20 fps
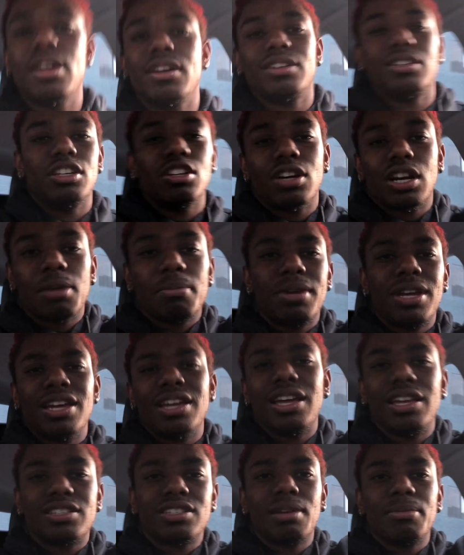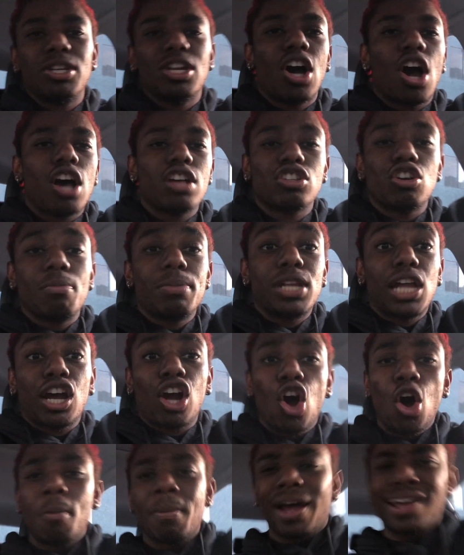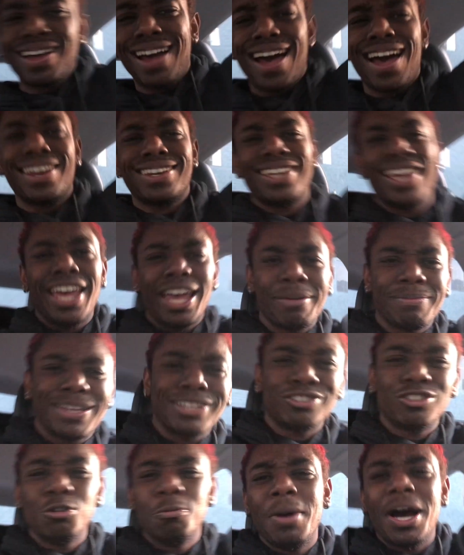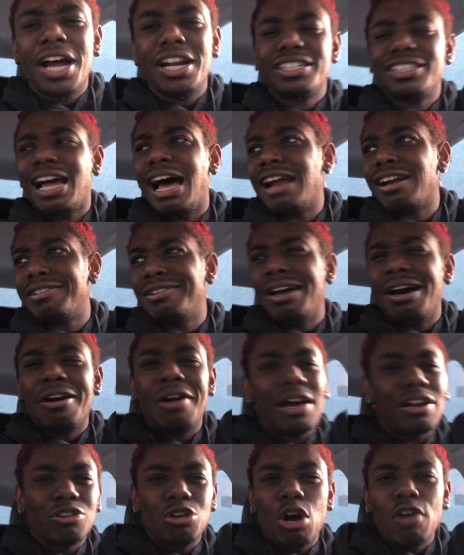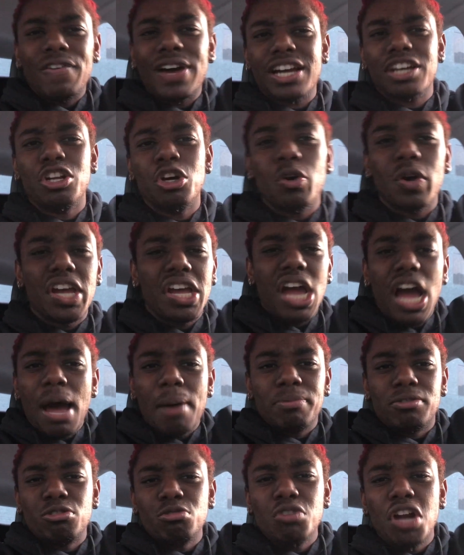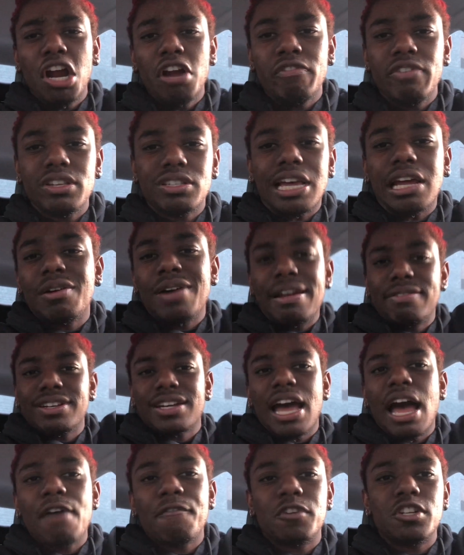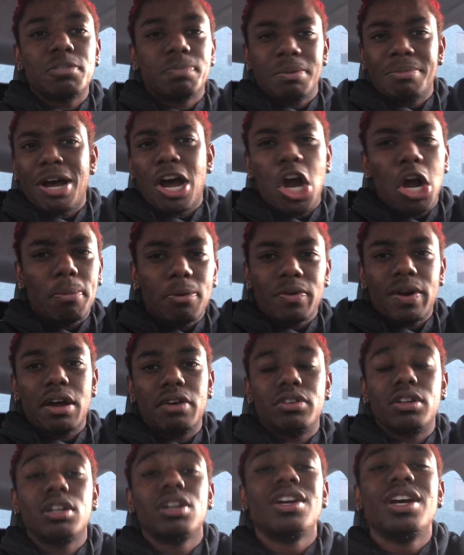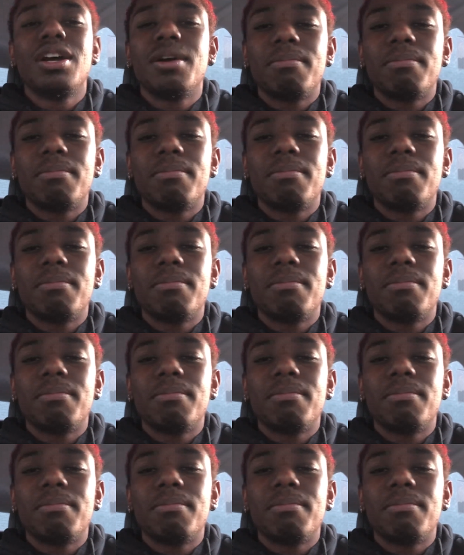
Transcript: You know what I mean? And some of y'all is going to be like, oh, my God, Cam, that's too much. I don't know. I don't know if I can do it. I'm too nervous. I don't have the confidence. Put my arm around her.